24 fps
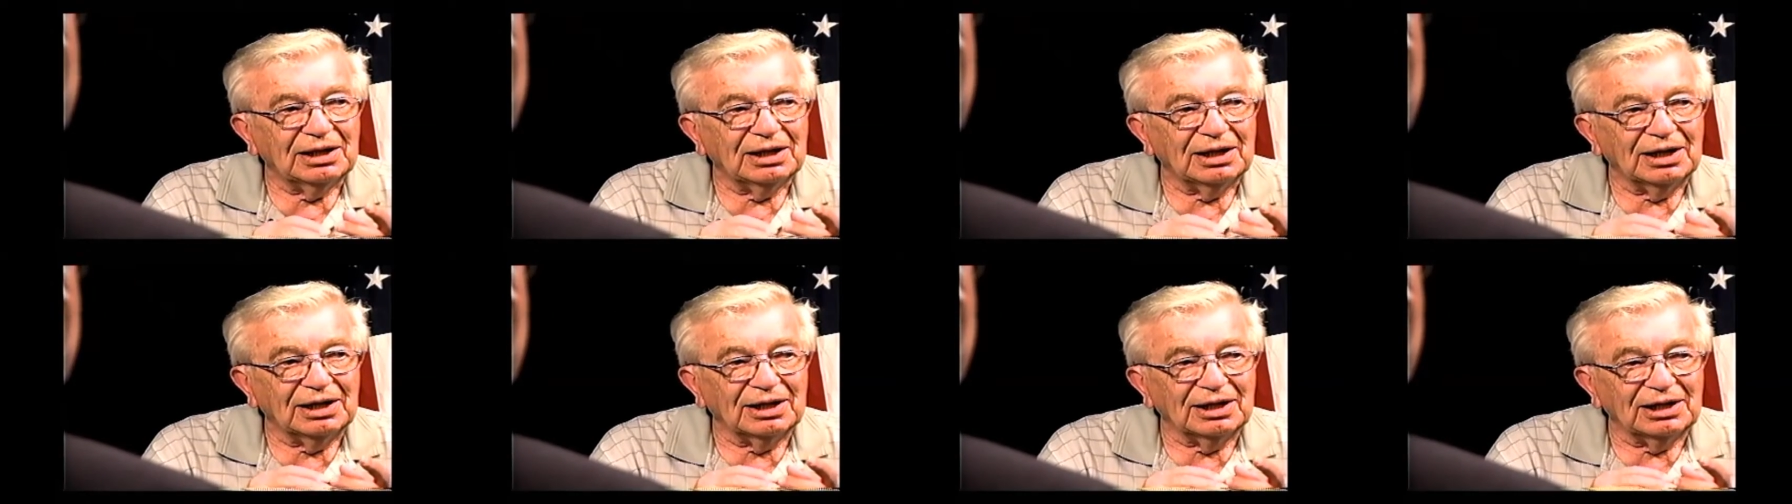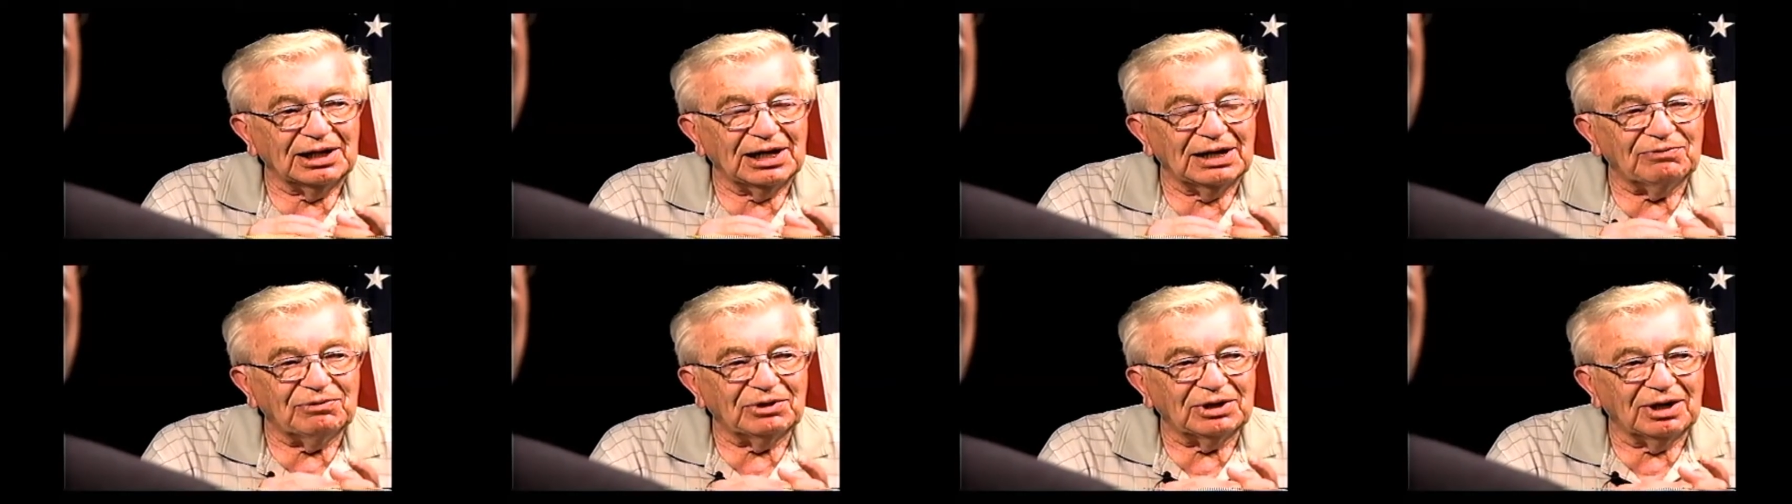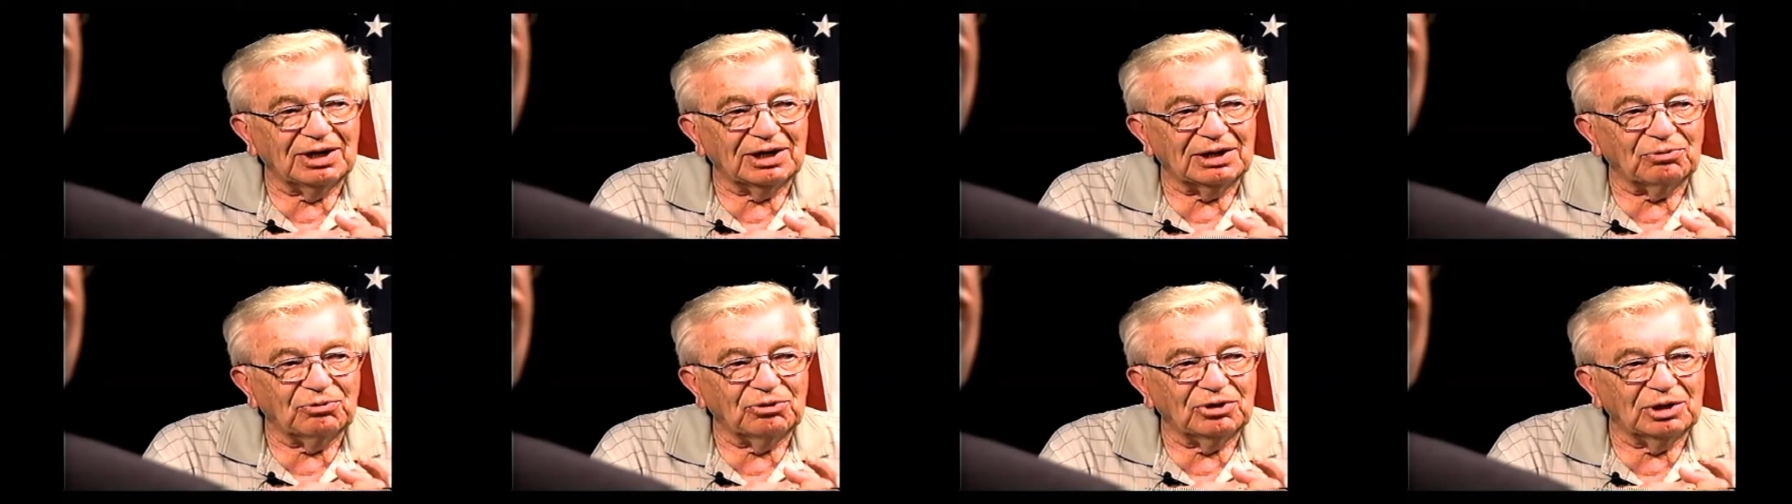and the
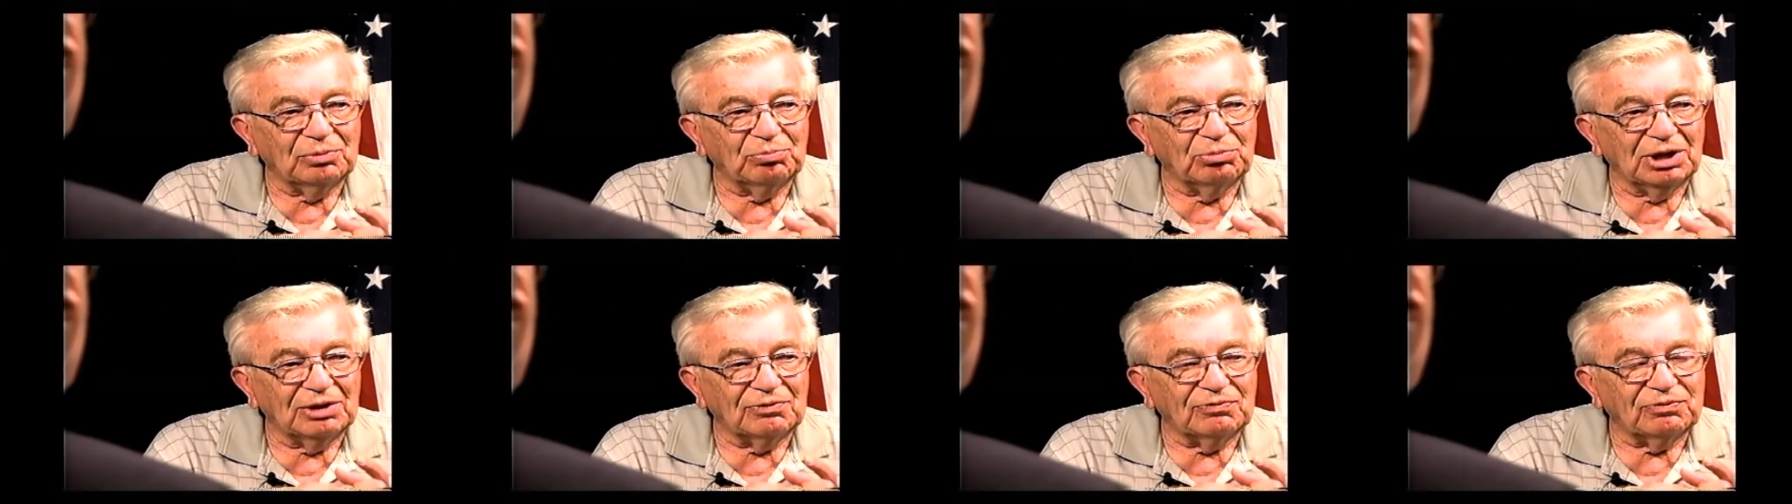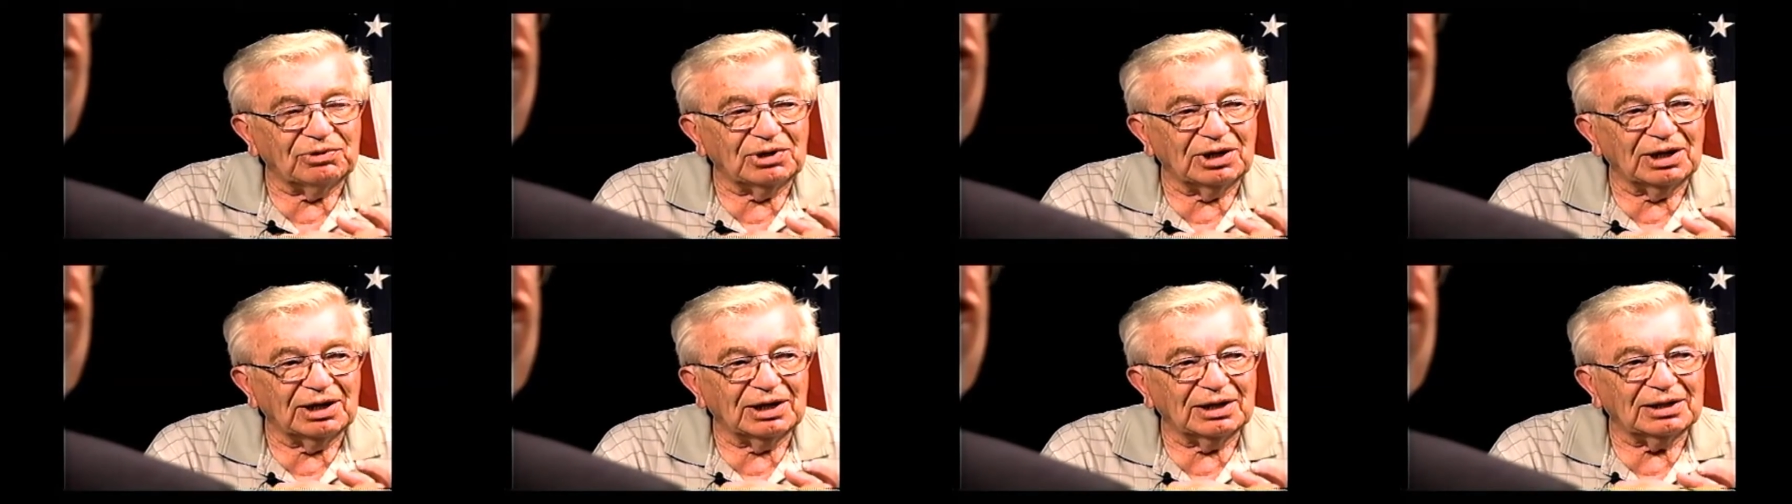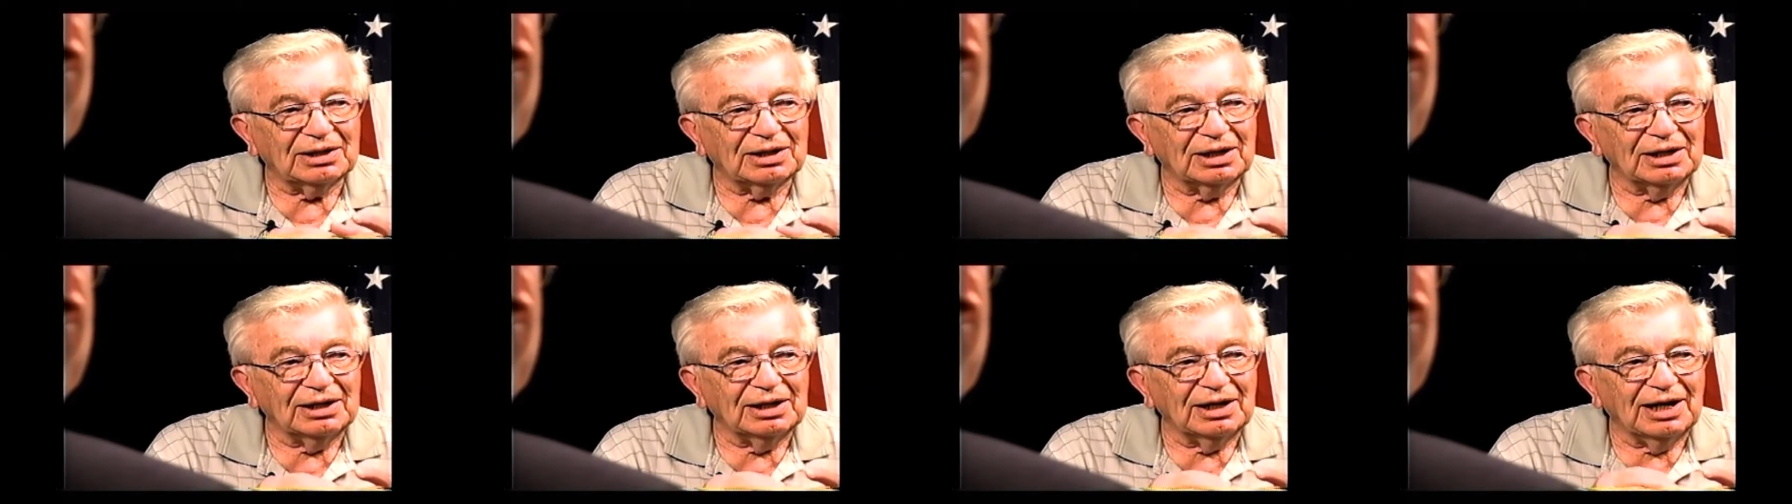navigator was hit by
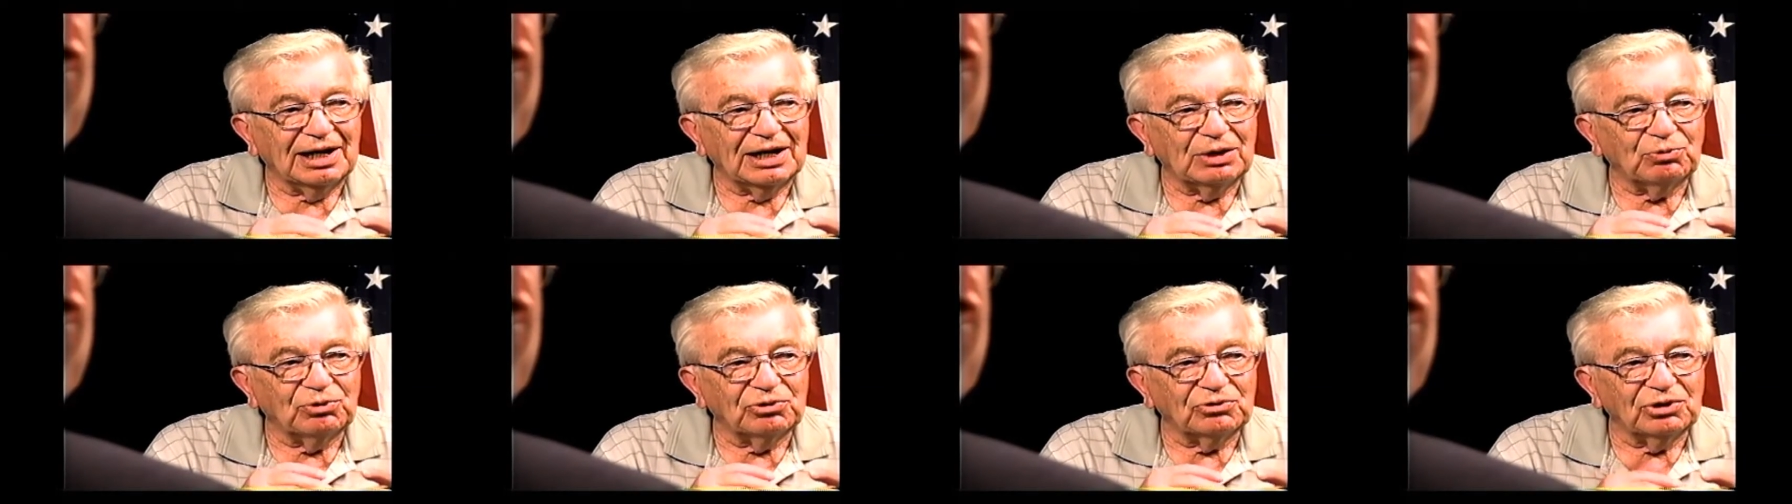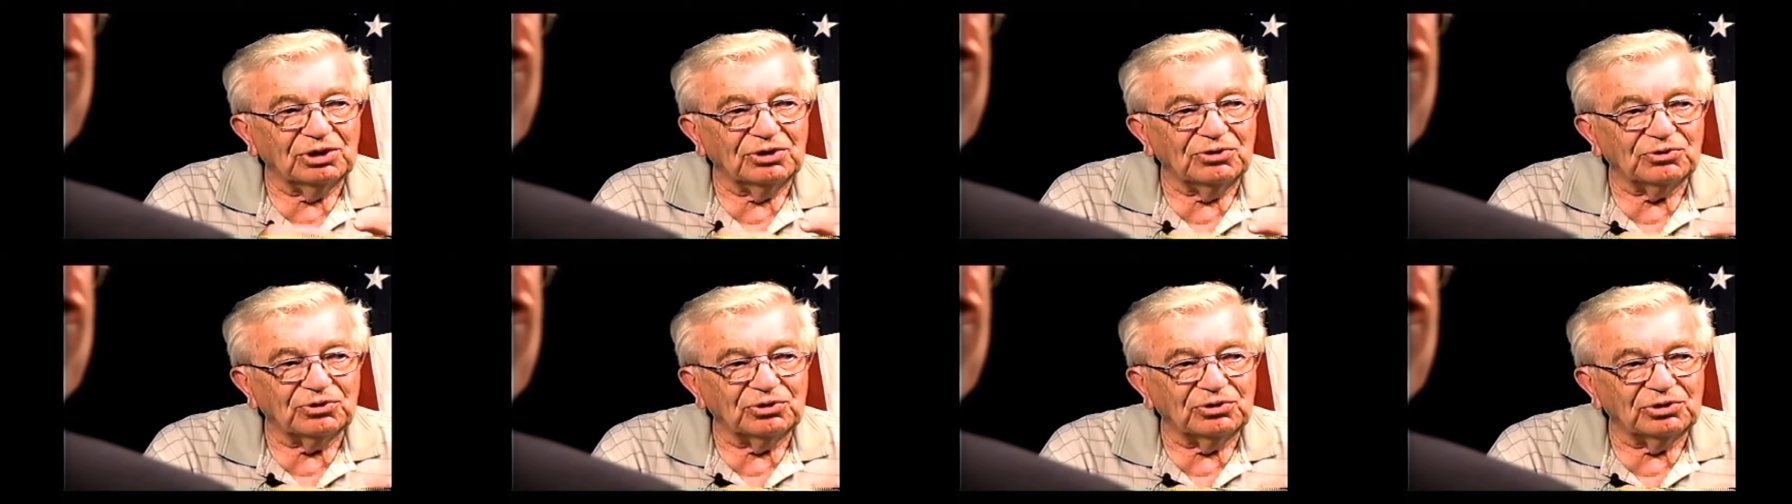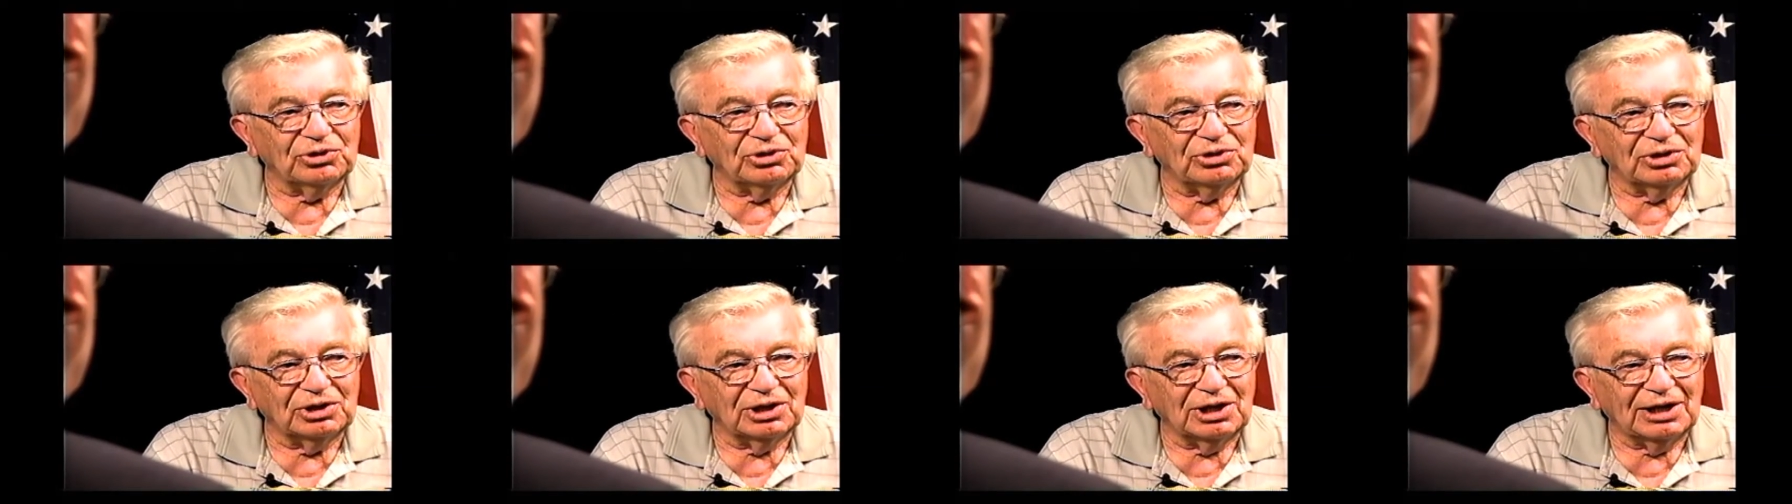flak, and I was injured
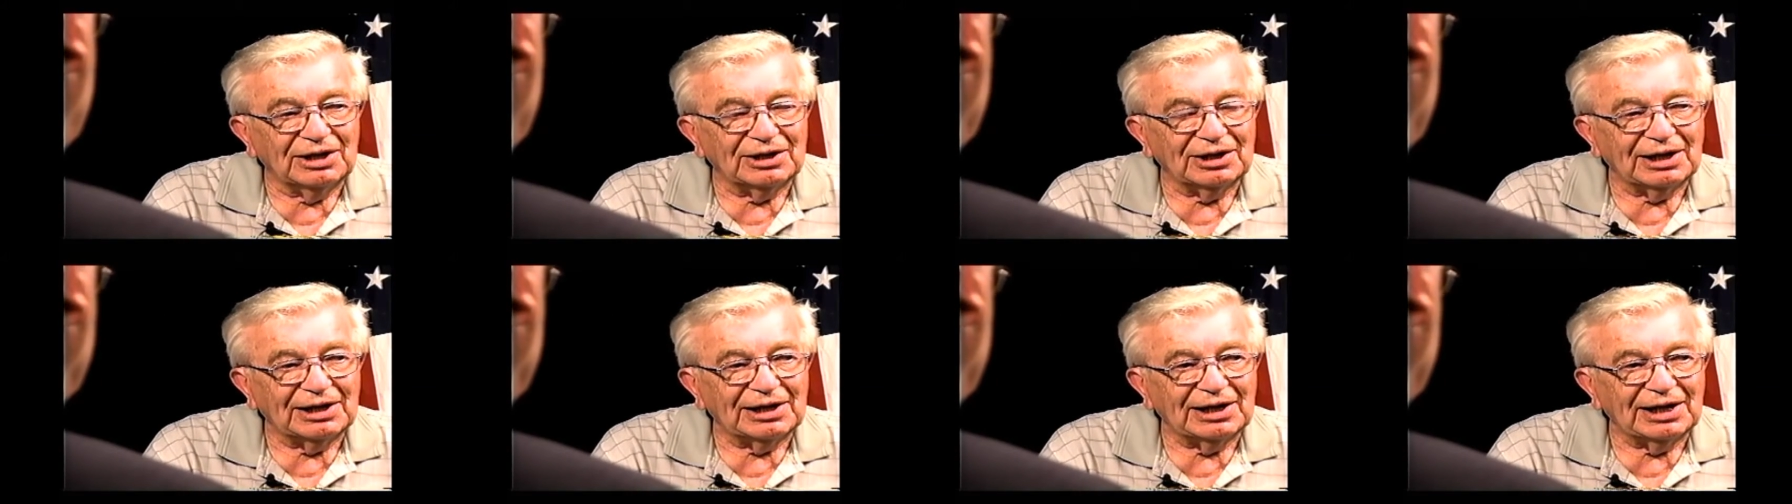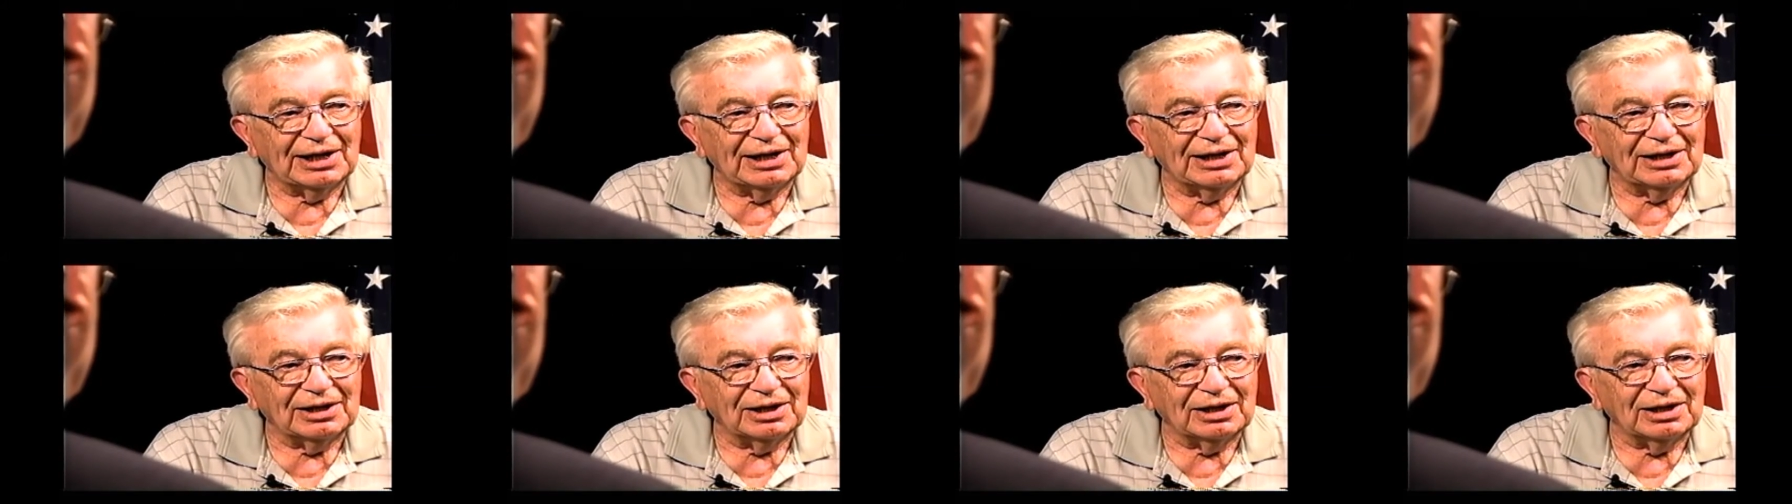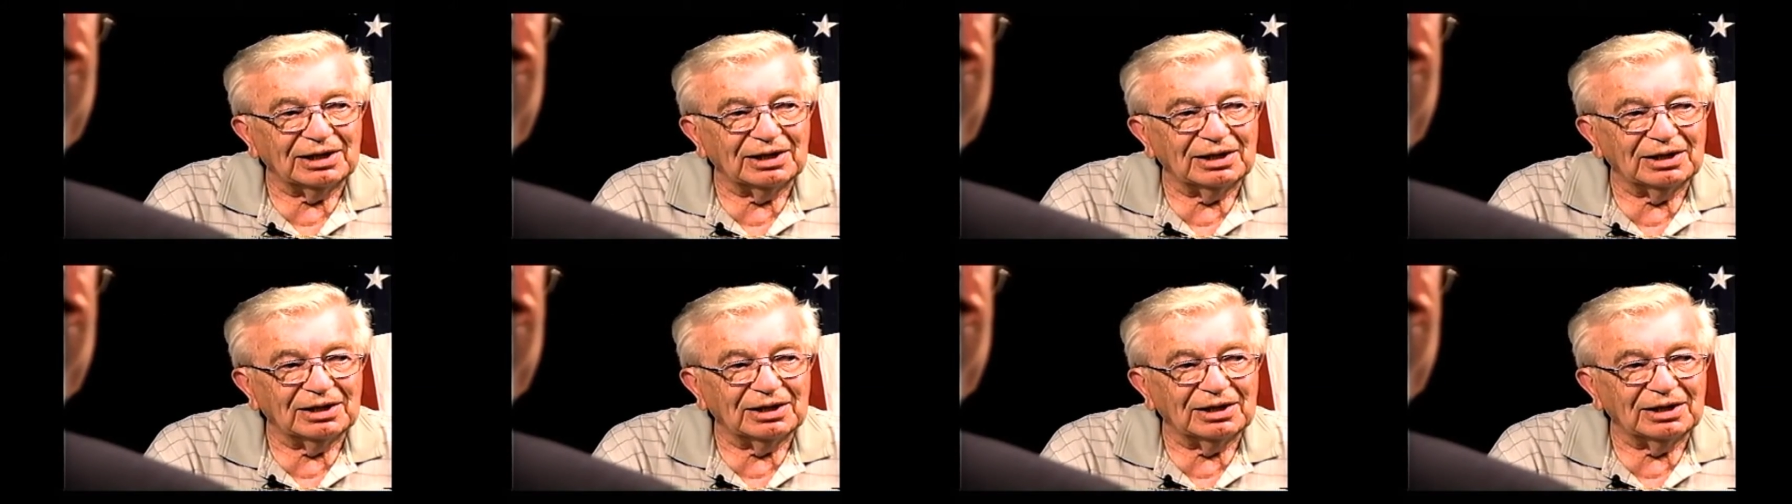on the landing.